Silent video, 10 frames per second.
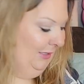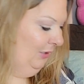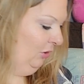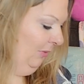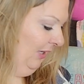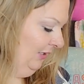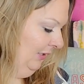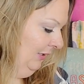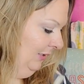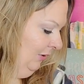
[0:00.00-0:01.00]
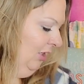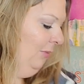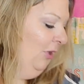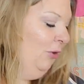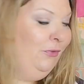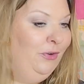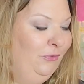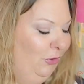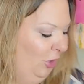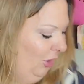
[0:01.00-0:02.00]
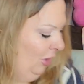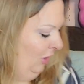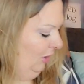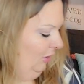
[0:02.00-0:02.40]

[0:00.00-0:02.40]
Easter basket since they're coming over for